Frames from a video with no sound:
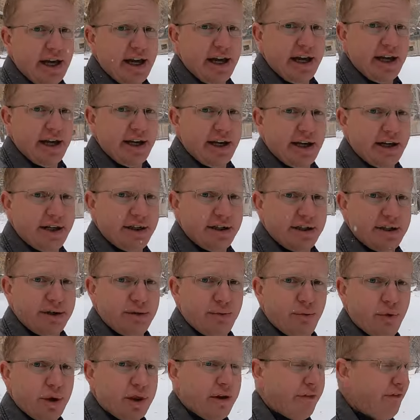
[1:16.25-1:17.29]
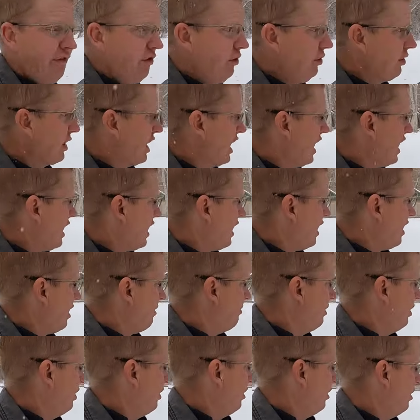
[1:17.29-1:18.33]
And with the full
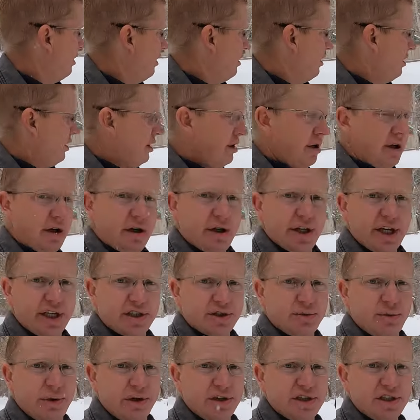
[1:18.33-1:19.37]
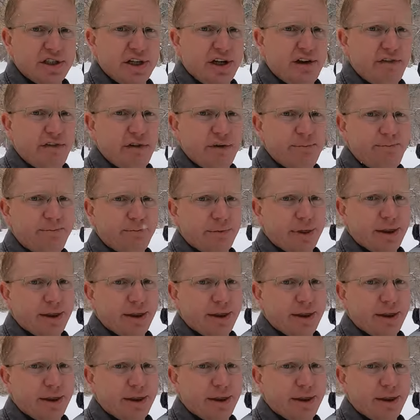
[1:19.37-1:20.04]
cab, all that sort of stuff,